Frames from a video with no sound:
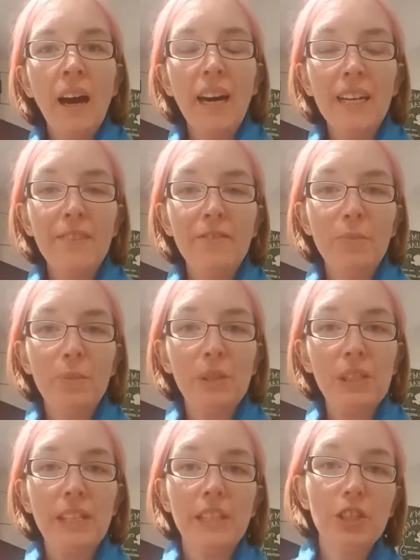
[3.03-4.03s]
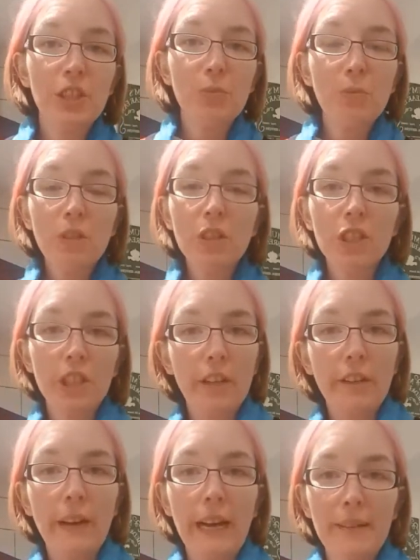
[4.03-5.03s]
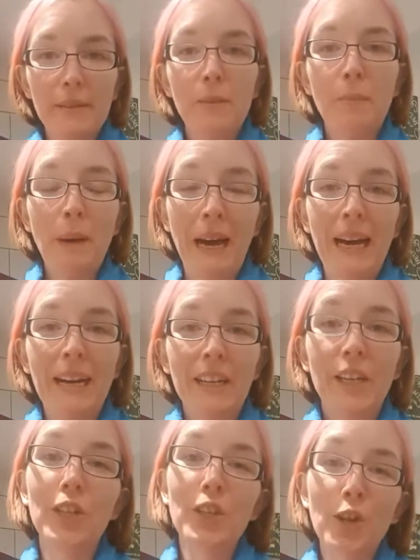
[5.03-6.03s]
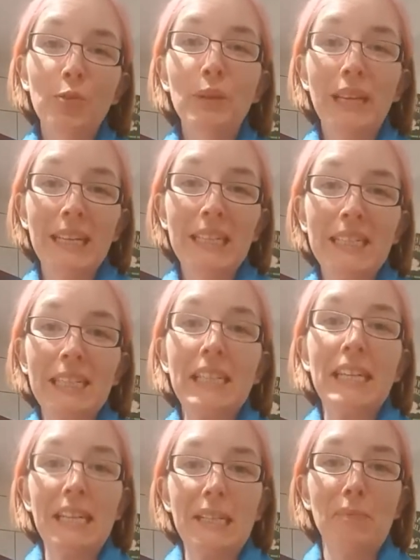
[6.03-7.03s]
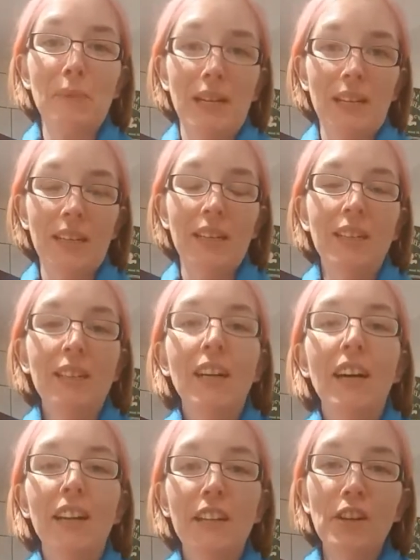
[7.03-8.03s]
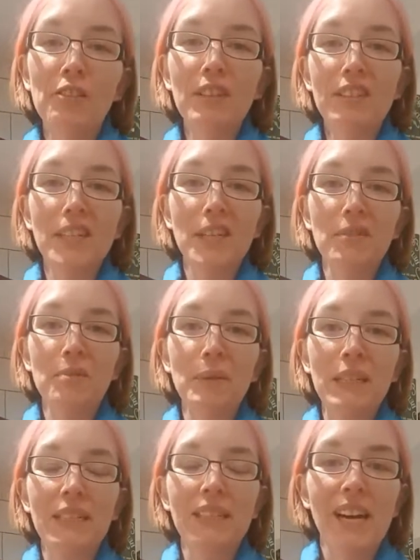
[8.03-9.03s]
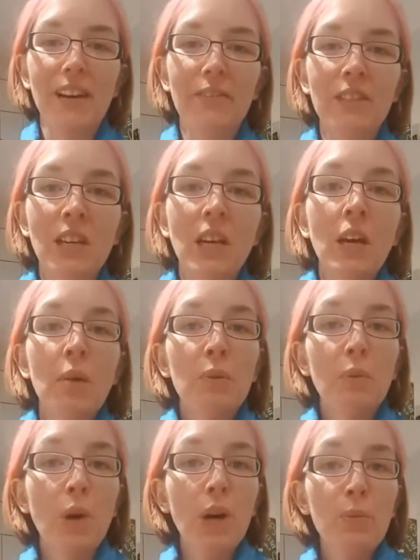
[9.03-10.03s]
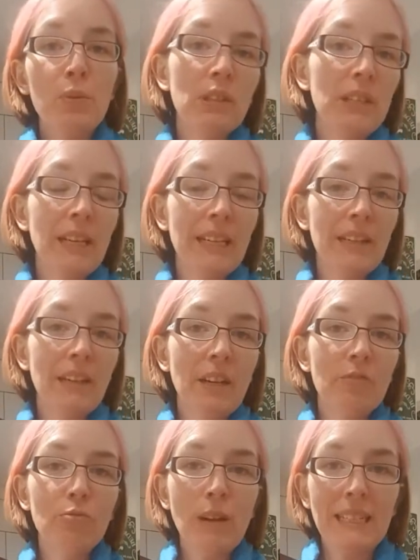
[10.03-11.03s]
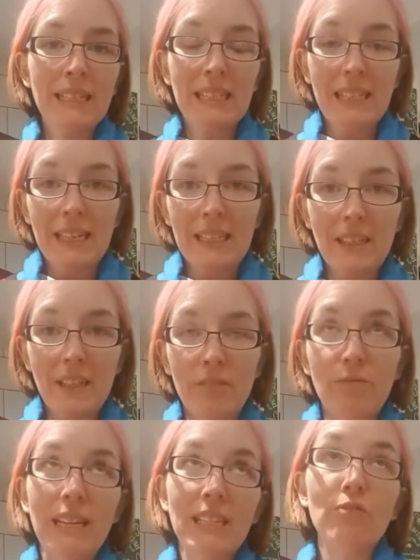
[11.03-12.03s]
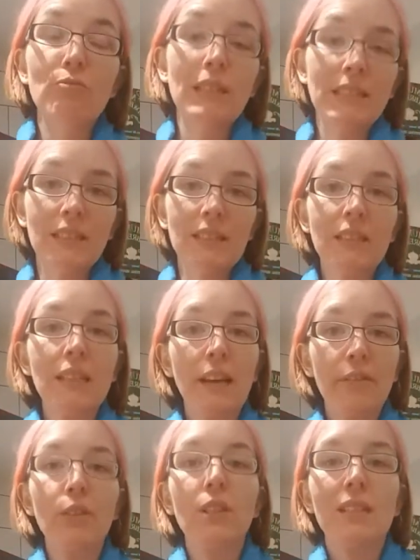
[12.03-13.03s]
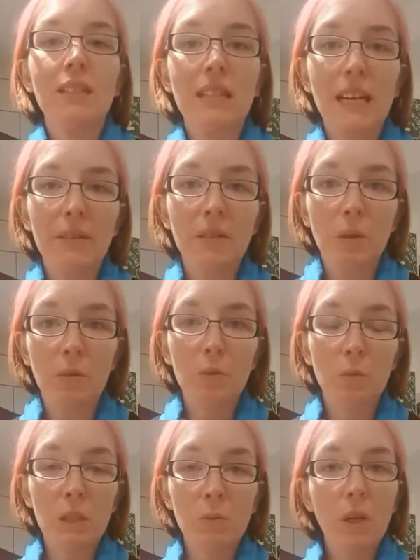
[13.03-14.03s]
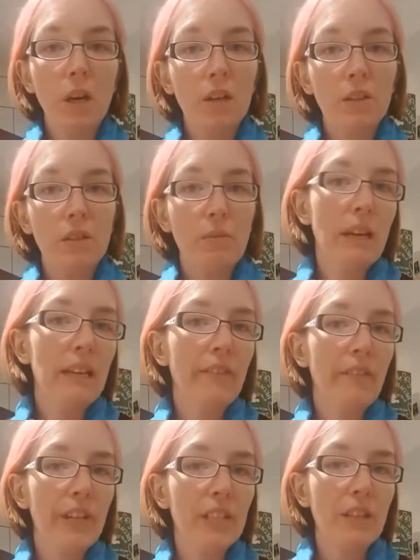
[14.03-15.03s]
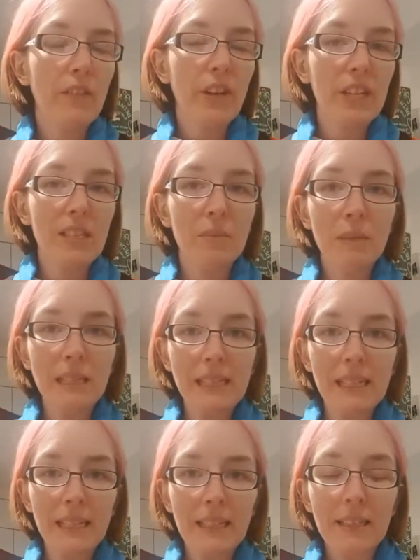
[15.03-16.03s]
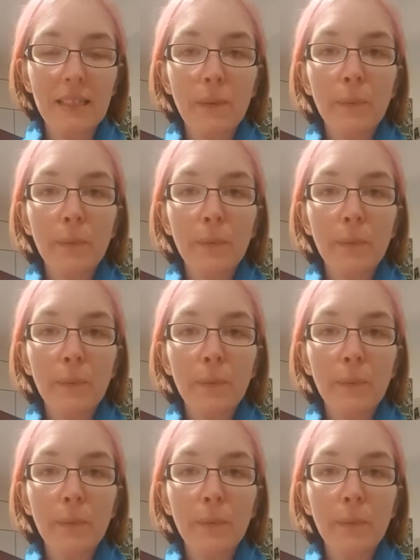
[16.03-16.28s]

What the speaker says: Hi everybody, I just want to show you how to pack a no-kit kit bag. And I know that sounds a bit daft, but while we're in red readiness level in scouting, which means we can't do any face-to-face meetings,